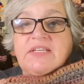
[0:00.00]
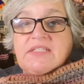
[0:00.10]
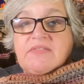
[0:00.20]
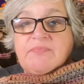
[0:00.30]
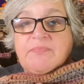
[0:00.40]

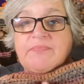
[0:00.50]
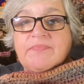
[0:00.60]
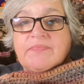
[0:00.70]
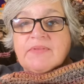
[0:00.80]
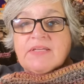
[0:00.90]

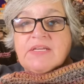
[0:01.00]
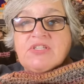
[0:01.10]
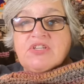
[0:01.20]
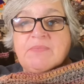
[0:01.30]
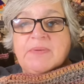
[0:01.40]
it
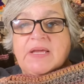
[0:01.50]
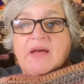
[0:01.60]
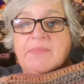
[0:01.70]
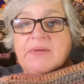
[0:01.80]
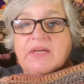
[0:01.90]
should be
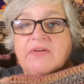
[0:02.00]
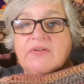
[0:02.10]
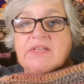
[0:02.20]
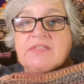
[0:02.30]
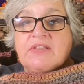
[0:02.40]
up here.
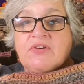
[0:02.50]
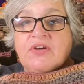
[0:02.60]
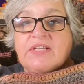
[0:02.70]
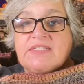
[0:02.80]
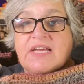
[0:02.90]
The
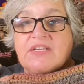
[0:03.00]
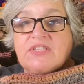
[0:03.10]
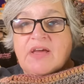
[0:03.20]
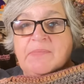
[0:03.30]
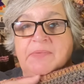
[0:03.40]
hook is
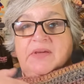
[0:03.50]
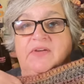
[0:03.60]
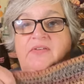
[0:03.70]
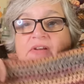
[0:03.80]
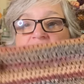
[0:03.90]
actually up
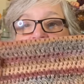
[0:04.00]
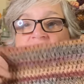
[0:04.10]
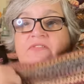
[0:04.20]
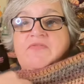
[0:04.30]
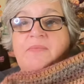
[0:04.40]
here.
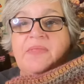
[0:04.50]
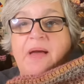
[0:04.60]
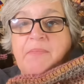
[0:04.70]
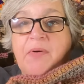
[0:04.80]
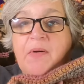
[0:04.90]
So from
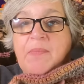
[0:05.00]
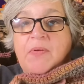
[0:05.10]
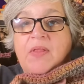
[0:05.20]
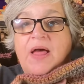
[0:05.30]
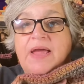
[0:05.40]
that
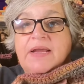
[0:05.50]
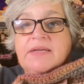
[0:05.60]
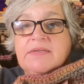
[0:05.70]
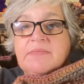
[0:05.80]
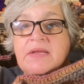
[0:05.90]
purple
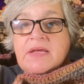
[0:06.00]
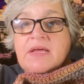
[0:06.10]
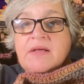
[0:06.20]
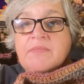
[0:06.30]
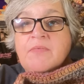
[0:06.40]
line,
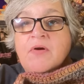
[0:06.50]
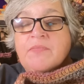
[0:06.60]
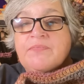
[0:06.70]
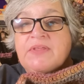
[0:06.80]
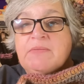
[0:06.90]
or
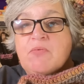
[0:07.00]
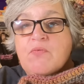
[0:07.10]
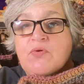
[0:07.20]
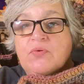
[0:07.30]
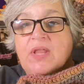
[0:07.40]
the
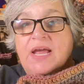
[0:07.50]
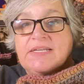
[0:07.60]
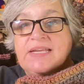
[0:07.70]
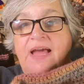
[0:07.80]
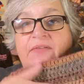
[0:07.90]
maroon line
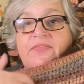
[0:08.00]
down,